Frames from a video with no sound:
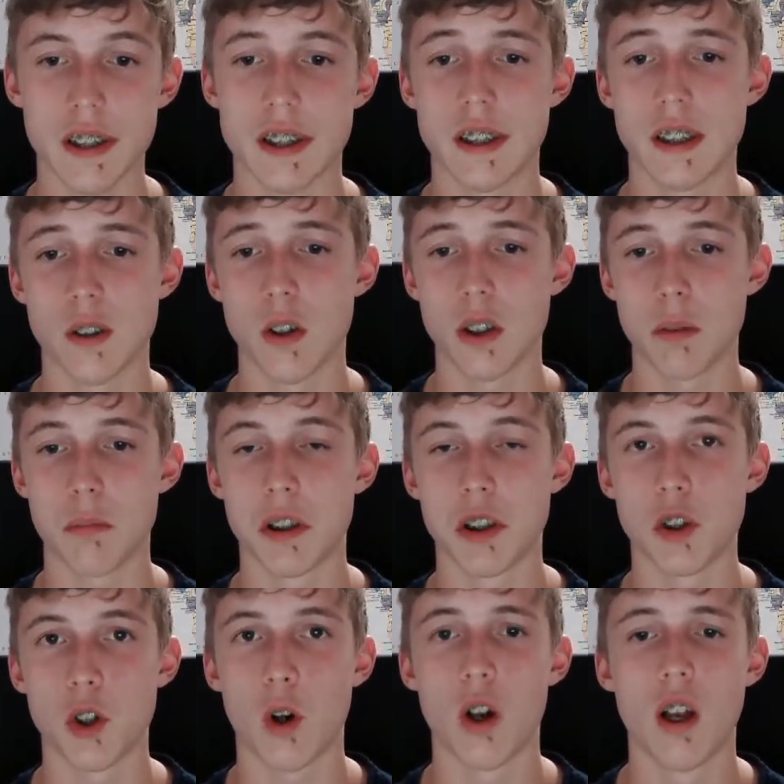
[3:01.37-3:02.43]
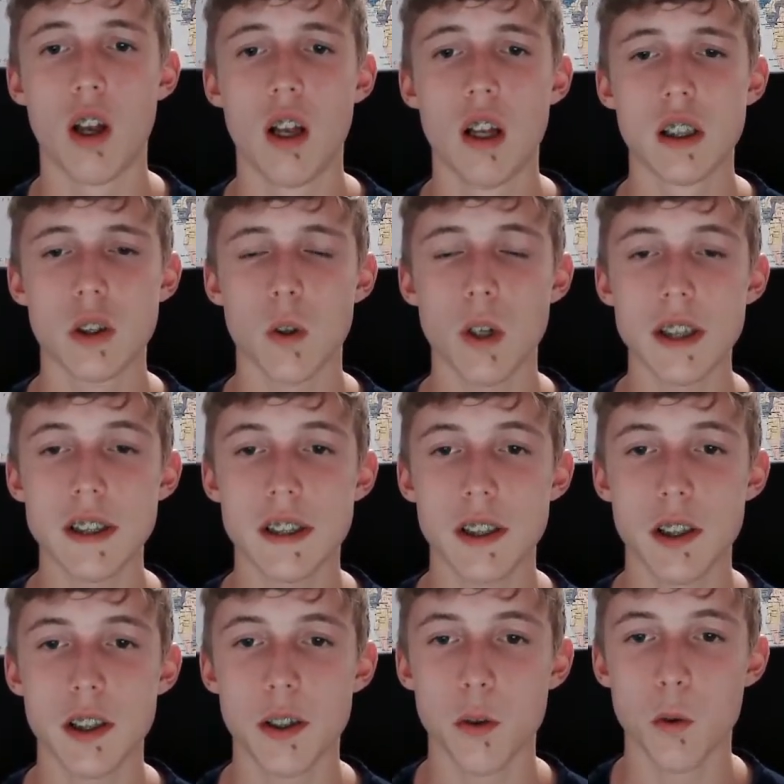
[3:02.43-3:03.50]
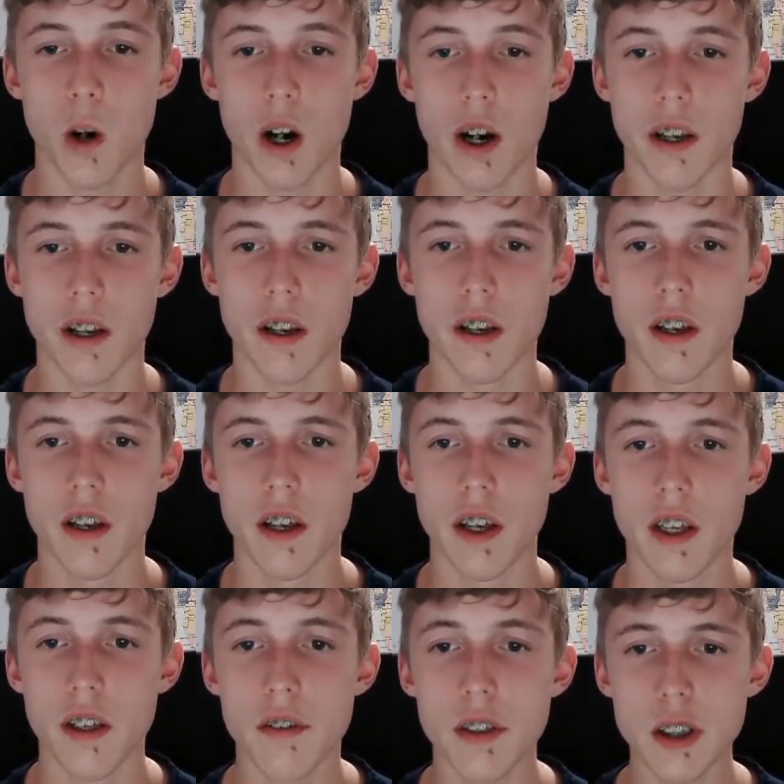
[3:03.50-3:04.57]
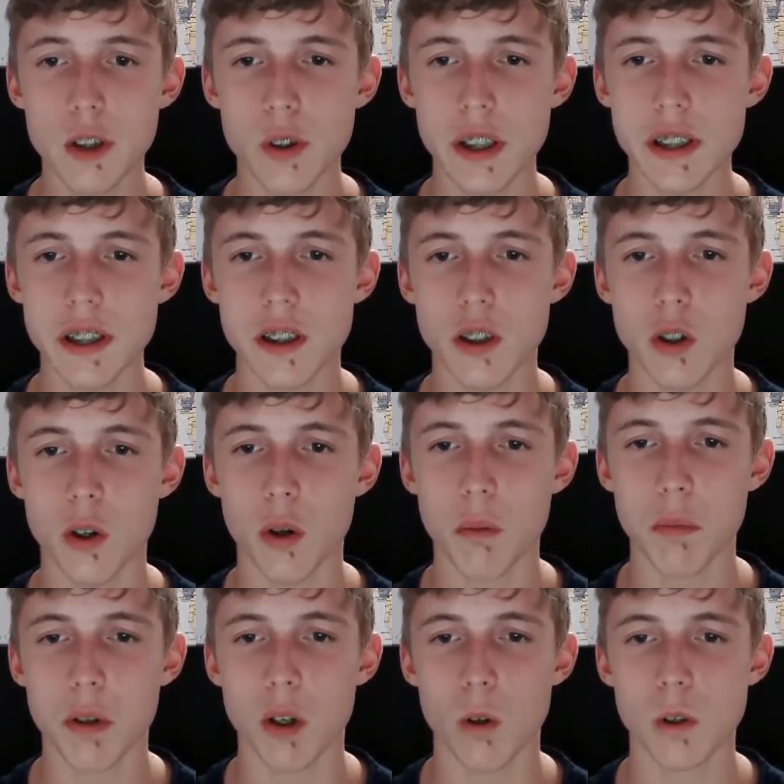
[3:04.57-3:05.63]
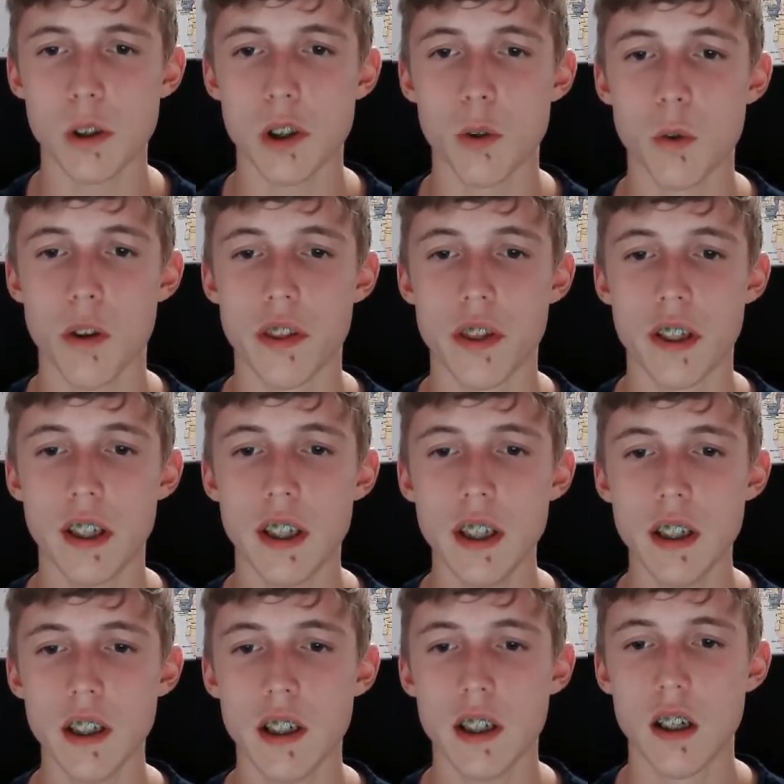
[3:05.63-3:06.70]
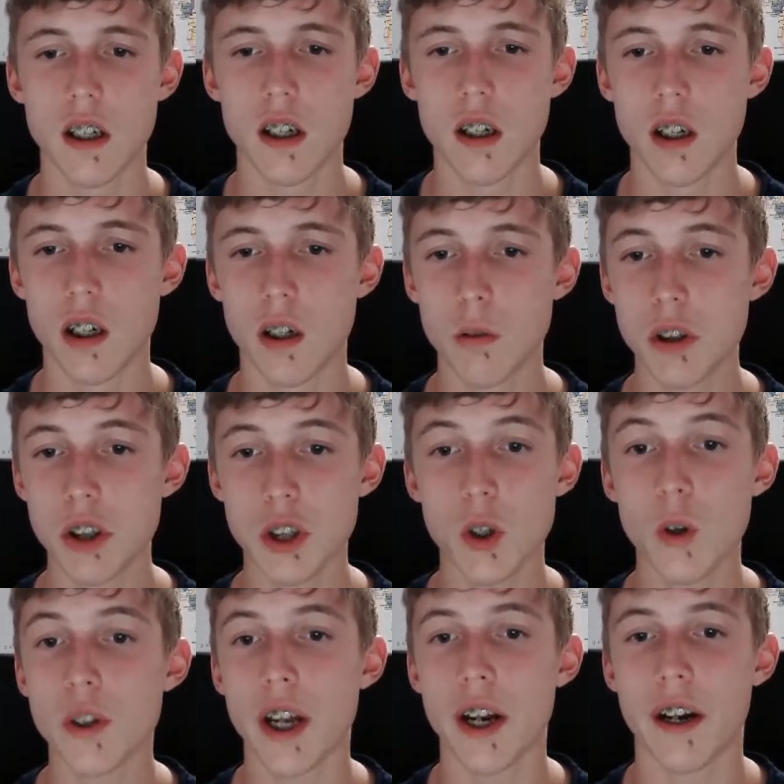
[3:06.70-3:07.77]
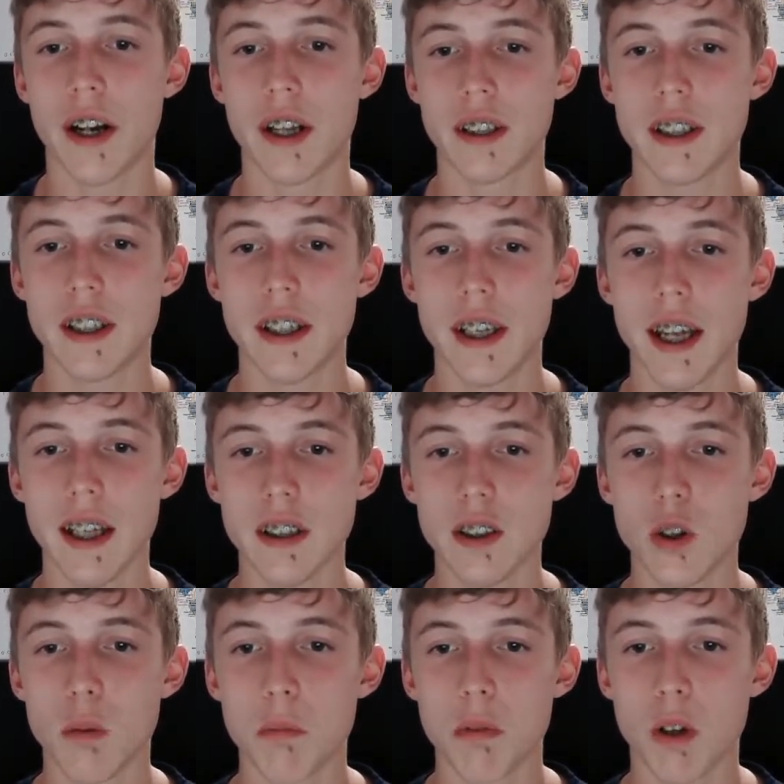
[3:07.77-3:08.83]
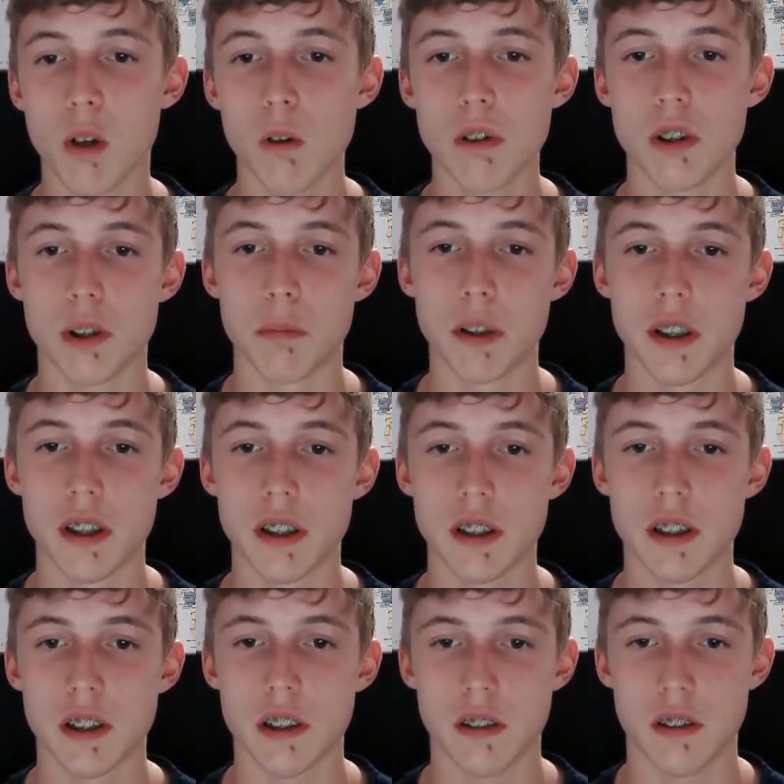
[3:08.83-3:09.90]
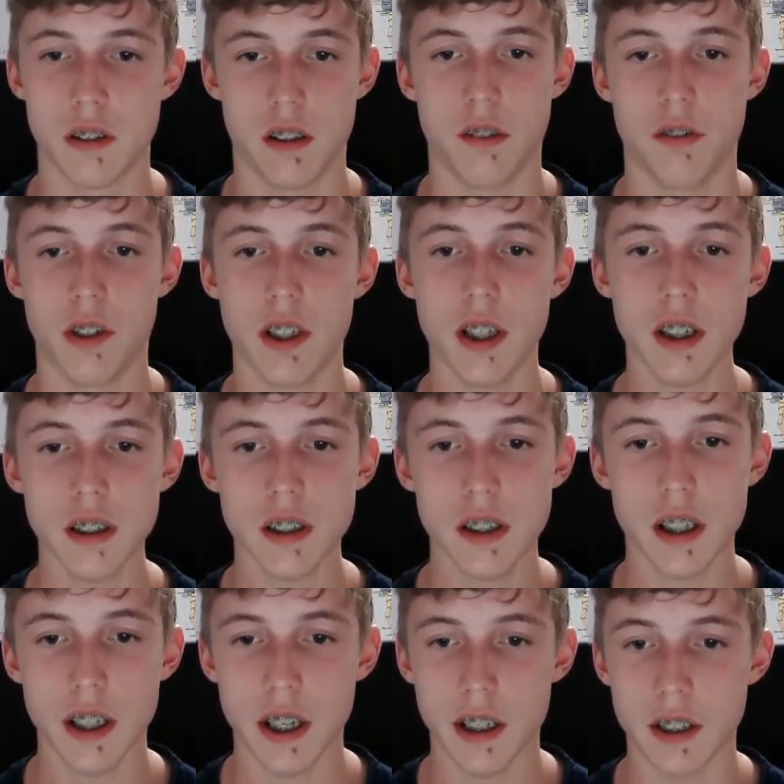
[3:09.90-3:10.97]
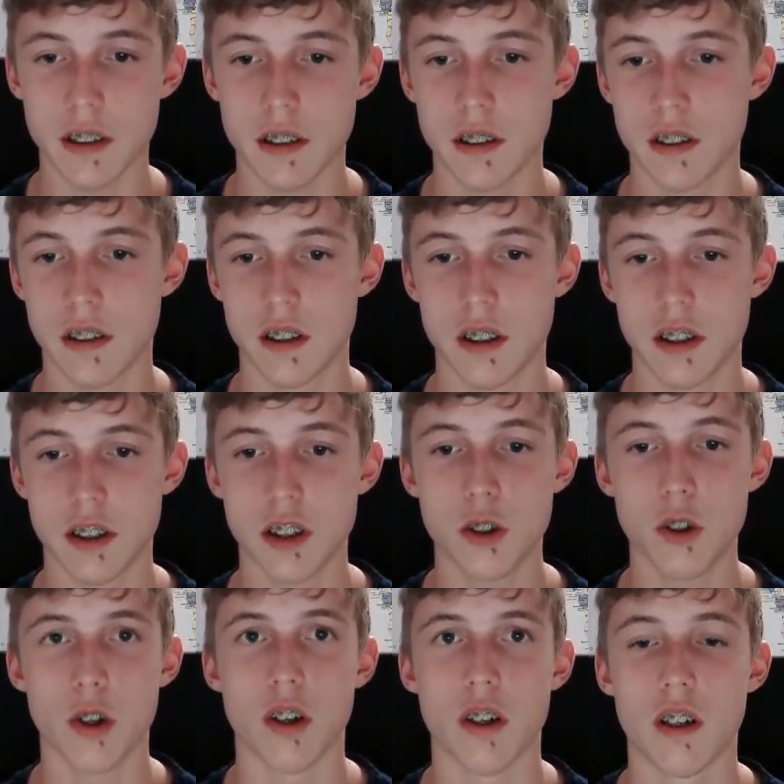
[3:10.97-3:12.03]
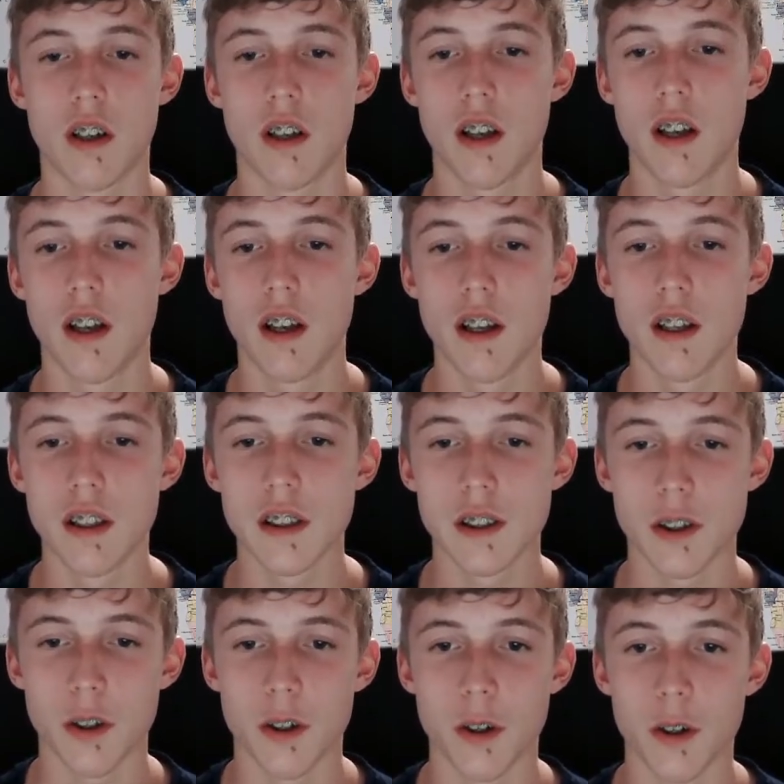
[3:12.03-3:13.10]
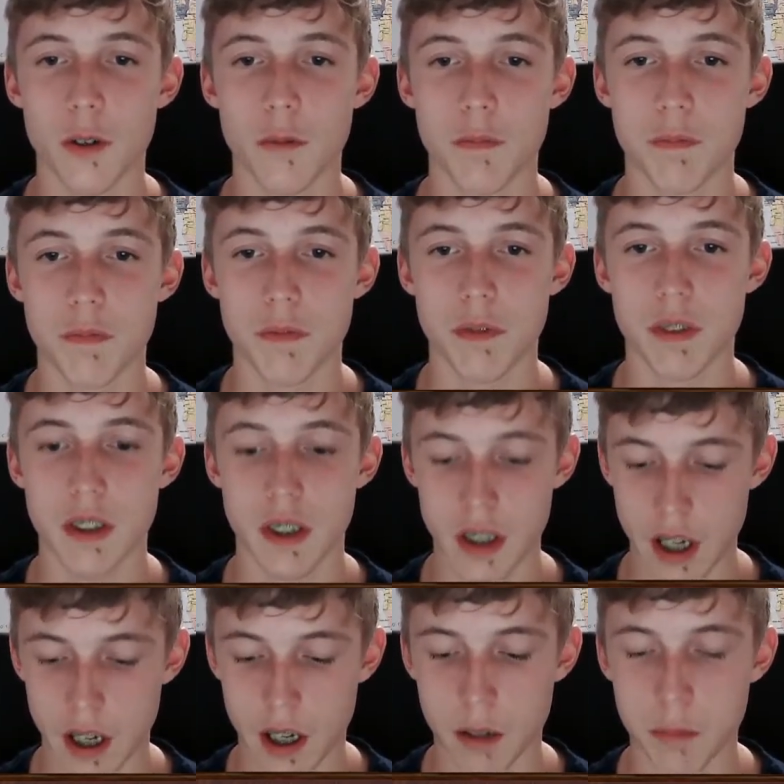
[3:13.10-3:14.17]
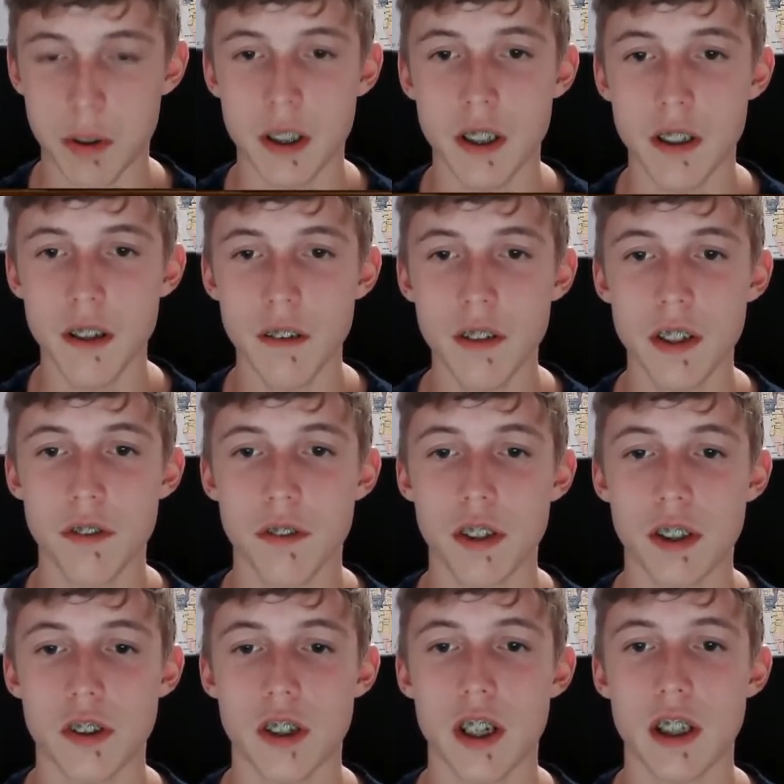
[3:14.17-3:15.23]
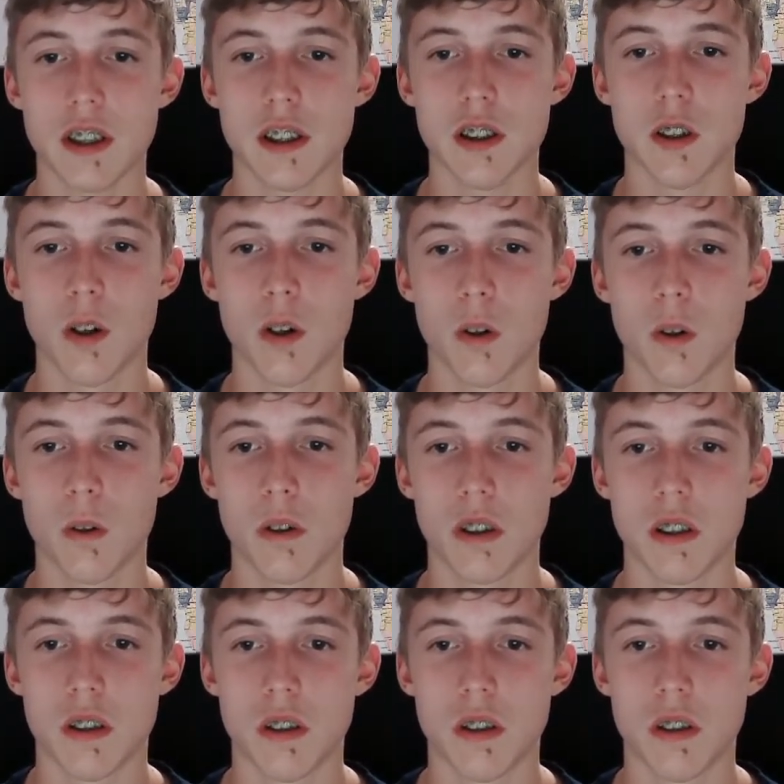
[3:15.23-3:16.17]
it's going to be a draw. So let's see why. If he tries to come closer with the king, we just go there and he can't come closer because if he does, again, it's a draw. So yeah, I mean, even if he tries to go,